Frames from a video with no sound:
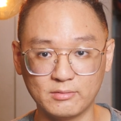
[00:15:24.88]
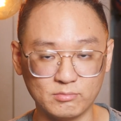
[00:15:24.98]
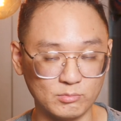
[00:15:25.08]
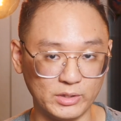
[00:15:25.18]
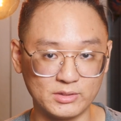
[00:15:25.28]

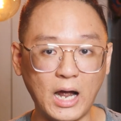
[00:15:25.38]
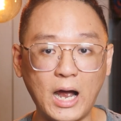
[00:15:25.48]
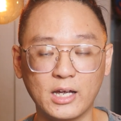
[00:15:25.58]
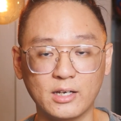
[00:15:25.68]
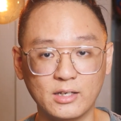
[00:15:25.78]
when
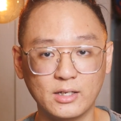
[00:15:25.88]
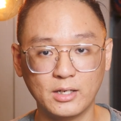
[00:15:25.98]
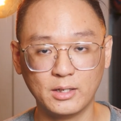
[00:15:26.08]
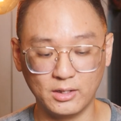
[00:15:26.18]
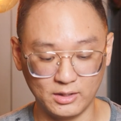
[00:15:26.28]
tire
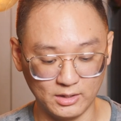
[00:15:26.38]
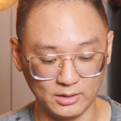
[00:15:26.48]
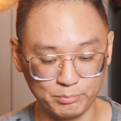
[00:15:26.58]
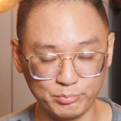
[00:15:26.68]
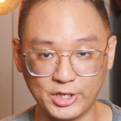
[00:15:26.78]

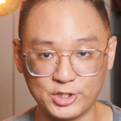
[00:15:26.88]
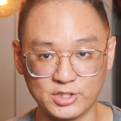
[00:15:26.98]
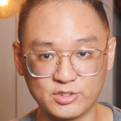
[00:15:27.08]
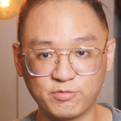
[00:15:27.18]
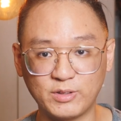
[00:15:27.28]

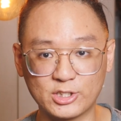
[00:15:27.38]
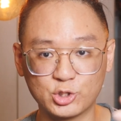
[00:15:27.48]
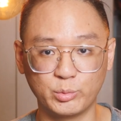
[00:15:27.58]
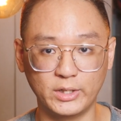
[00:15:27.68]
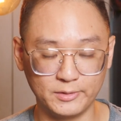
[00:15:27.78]
pressures
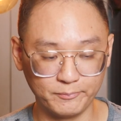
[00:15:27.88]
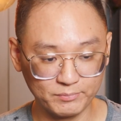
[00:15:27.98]
fluctuate